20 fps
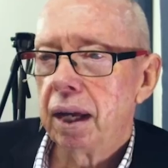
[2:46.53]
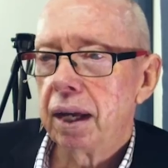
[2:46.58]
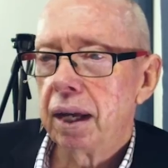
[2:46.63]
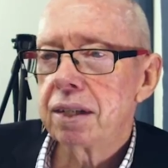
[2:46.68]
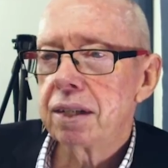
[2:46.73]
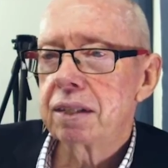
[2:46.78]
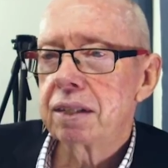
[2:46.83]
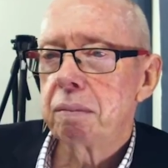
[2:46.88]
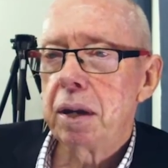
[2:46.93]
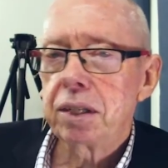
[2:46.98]

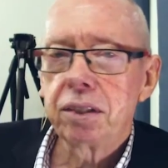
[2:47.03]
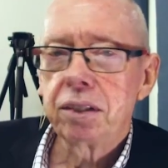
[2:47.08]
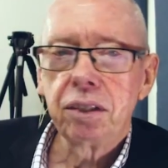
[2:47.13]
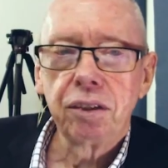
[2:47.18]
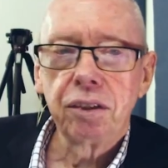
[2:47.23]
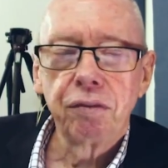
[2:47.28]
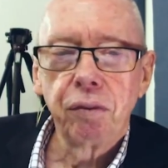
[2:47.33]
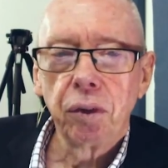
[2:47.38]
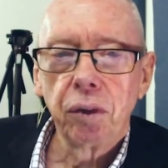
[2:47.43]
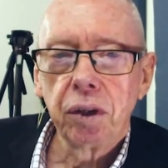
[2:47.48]
here's the
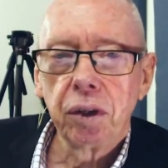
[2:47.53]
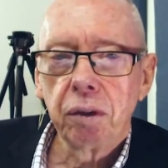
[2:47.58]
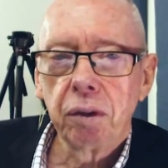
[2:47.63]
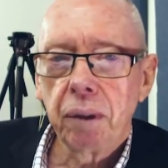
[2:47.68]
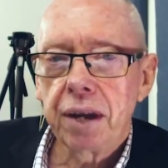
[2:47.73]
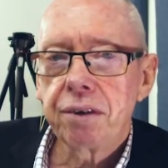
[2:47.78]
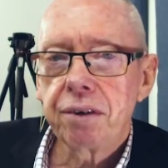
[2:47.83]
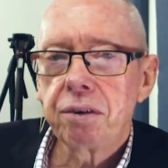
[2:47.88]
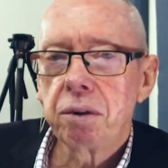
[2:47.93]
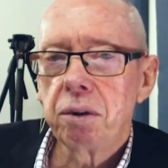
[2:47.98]
message for you,
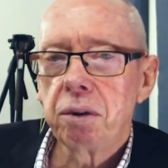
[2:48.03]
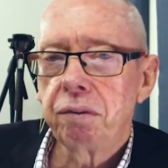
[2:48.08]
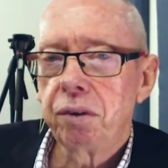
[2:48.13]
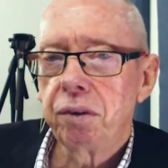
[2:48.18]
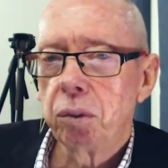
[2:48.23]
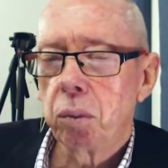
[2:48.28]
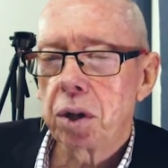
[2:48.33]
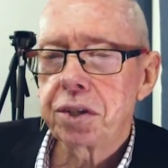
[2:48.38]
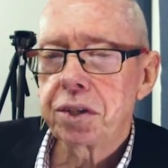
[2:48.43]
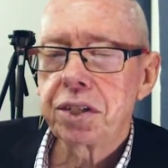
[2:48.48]
Andrew. If you're
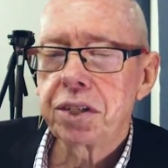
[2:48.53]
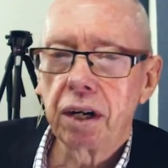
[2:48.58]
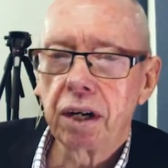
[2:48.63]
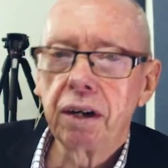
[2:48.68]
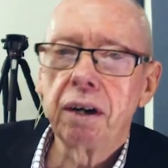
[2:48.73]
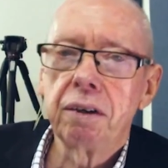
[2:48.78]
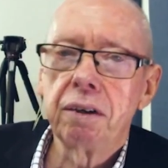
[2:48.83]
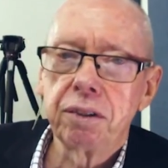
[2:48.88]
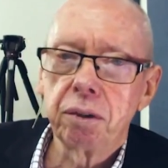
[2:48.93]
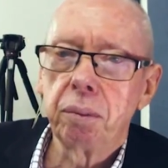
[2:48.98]
watching, and I
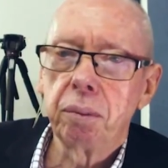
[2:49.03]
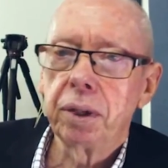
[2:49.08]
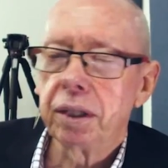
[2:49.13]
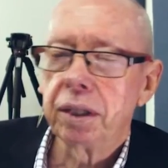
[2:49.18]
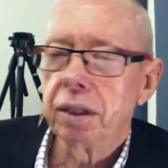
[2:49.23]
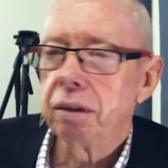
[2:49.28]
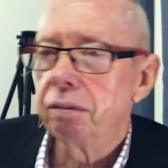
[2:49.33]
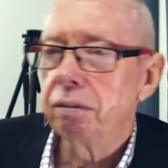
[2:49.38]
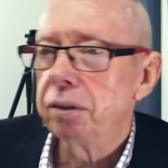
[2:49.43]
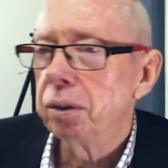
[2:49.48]
know he's a
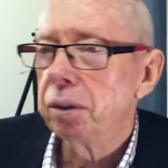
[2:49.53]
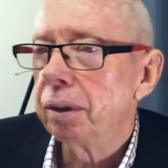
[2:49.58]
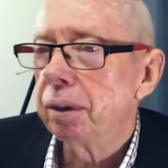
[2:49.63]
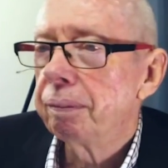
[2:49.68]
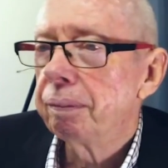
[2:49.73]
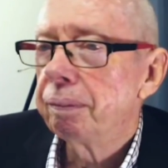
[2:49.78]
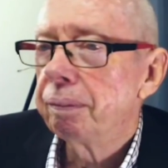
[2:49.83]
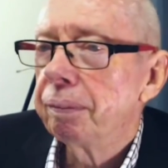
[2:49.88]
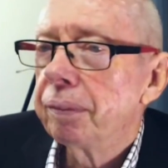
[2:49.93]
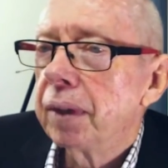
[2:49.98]
regular viewer,
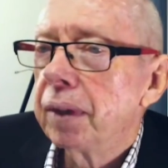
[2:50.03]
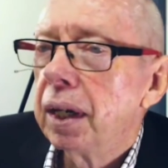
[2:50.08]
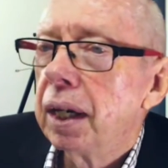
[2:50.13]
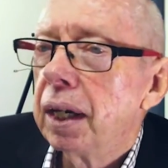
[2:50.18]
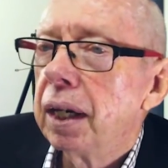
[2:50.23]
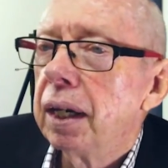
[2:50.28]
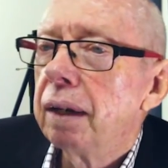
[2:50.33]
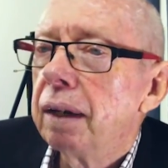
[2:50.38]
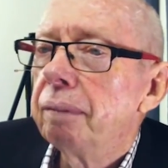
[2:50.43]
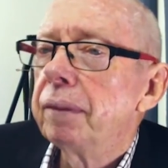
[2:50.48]

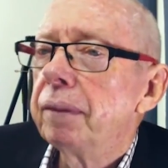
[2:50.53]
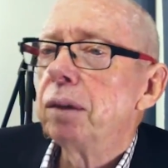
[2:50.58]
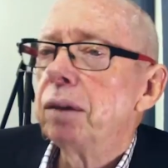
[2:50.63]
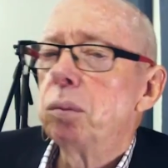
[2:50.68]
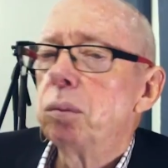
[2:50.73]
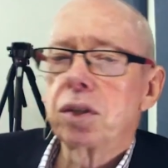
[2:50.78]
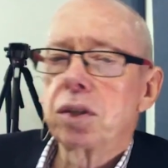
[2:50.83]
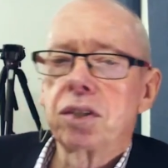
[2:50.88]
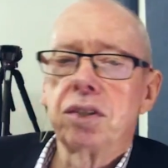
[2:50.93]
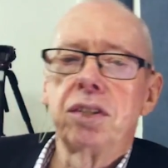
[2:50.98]
he
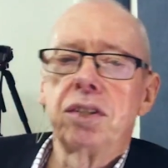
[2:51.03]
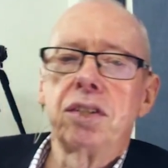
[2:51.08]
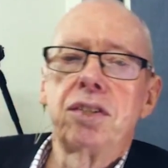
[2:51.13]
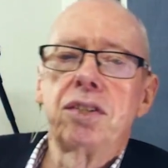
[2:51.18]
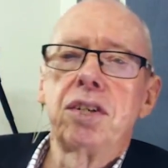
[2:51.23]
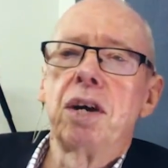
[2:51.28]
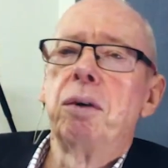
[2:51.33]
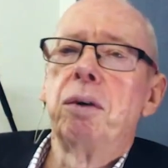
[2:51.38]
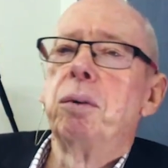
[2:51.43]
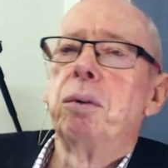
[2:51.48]
watches this
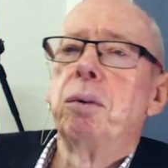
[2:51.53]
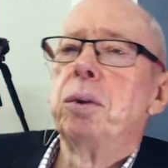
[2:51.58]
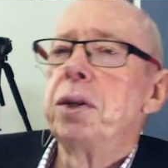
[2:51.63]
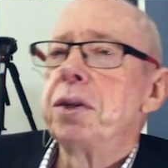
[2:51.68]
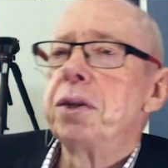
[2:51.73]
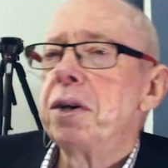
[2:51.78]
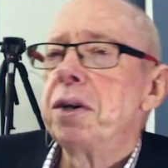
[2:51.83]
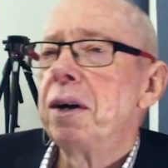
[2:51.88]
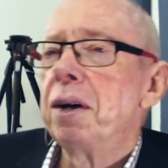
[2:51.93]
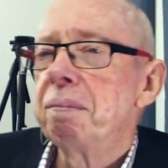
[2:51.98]
show all the
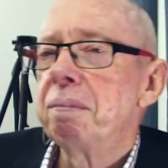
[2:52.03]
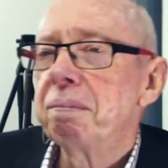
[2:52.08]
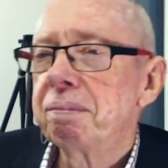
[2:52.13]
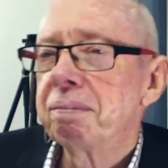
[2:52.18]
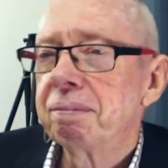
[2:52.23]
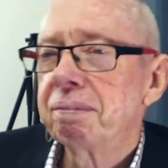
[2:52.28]
time.